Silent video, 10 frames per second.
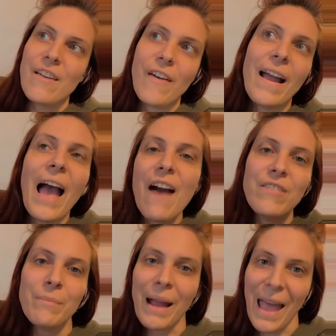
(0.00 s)
if I
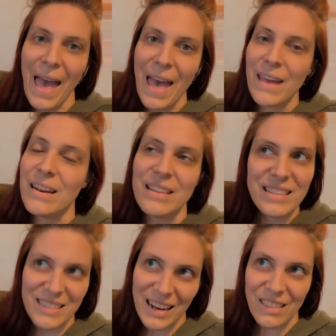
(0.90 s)
have it in my head and
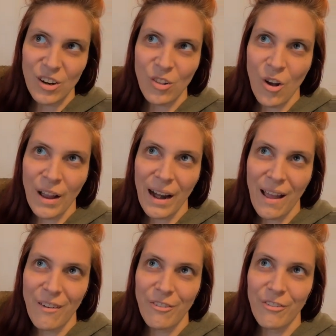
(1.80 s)
it's sitting there long
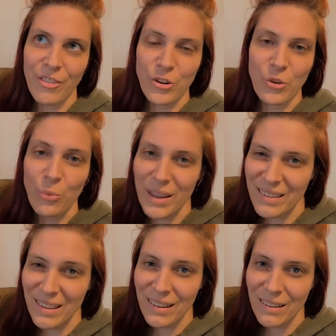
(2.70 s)
enough, there's a
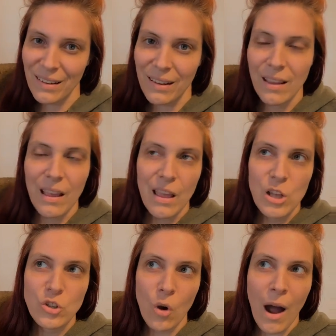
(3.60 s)
reason.
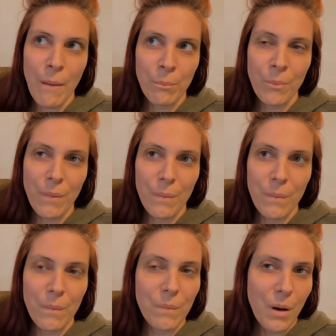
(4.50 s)
So I'm
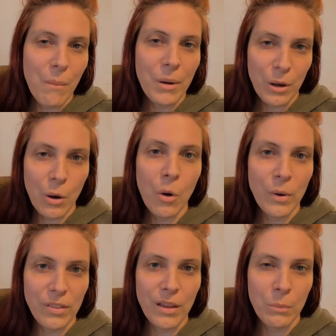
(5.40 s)
I'm gonna go
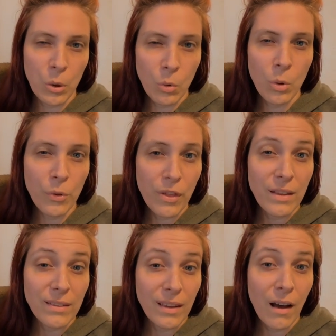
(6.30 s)
with it. I'm gonna roll with
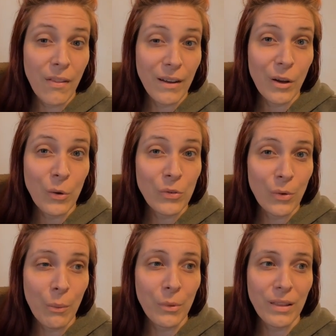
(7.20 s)
it and see how that goes.
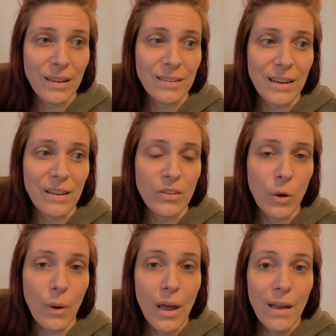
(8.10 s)
So I'm really excited.
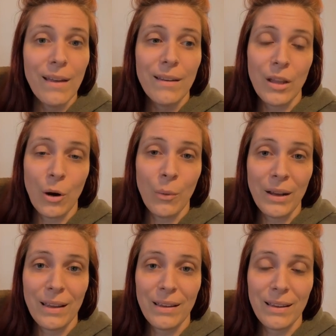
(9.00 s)
So, you know,
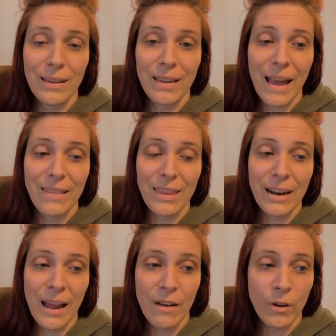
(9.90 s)
when Kathy
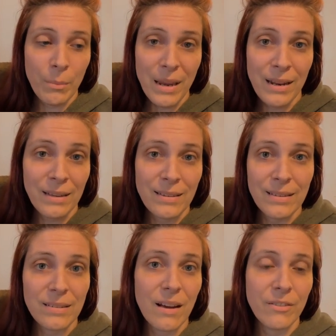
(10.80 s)
and I have our
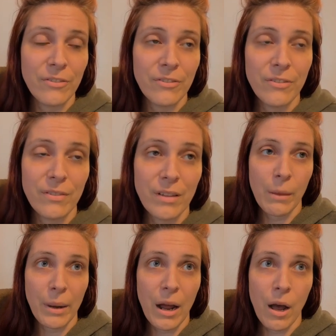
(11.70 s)
meetings and stuff
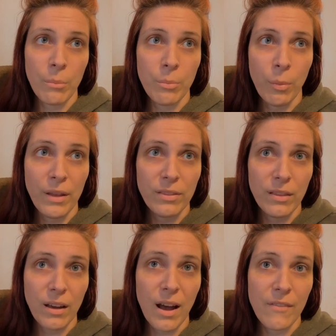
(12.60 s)
coming up
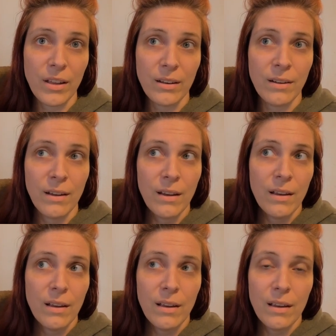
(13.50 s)
with the coven,
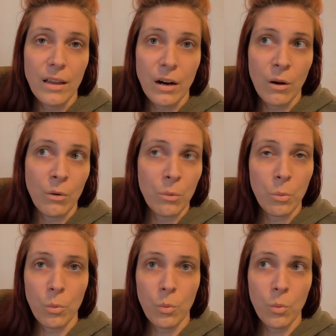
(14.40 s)
you know,
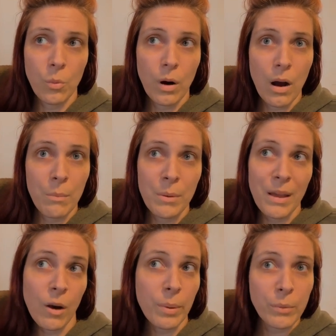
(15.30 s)
I'm gonna
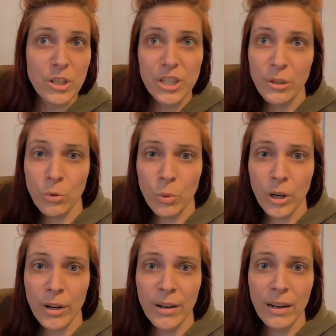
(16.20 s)
be helping with shield
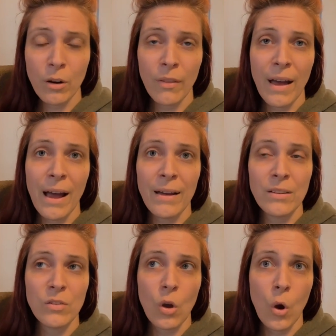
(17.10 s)
work and all
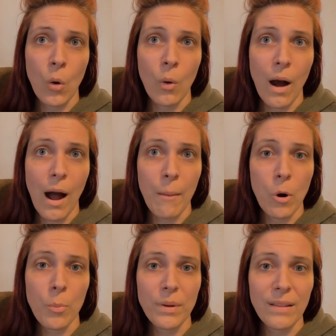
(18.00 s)
that. So
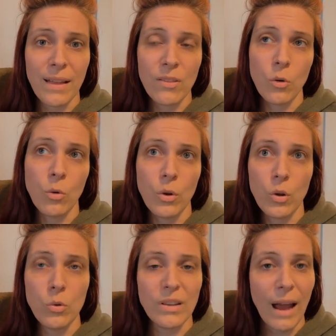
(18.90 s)
I'm hoping that they'll
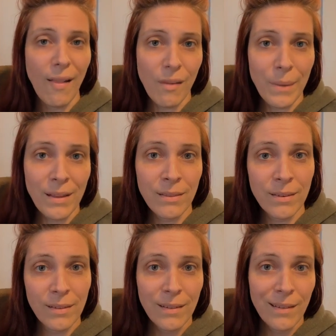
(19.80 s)
use an
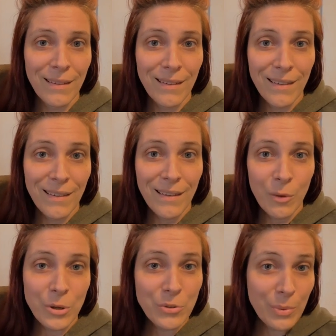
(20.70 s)
element,
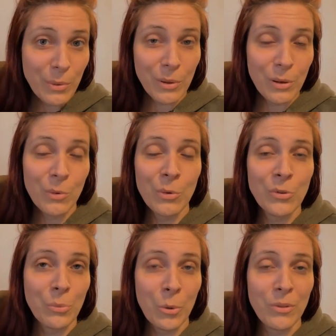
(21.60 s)
which would be really
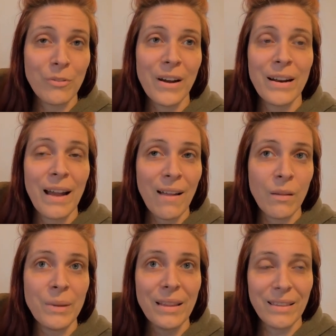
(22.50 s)
cool. So I'm hoping they'll find an
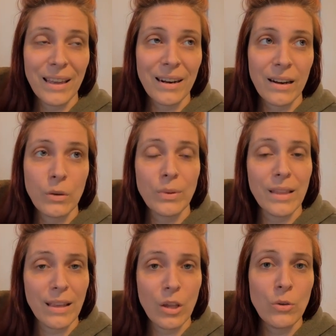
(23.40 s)
element that they connect
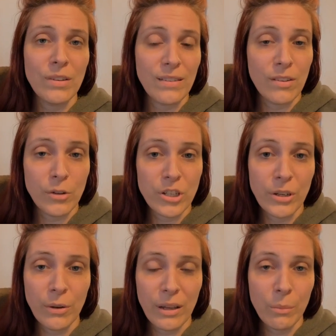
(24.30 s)
with, they can use as their
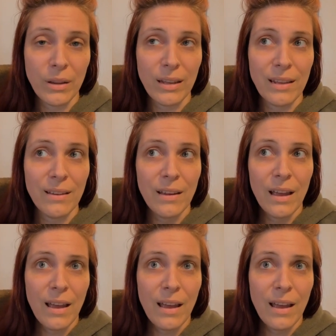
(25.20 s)
shielding ability,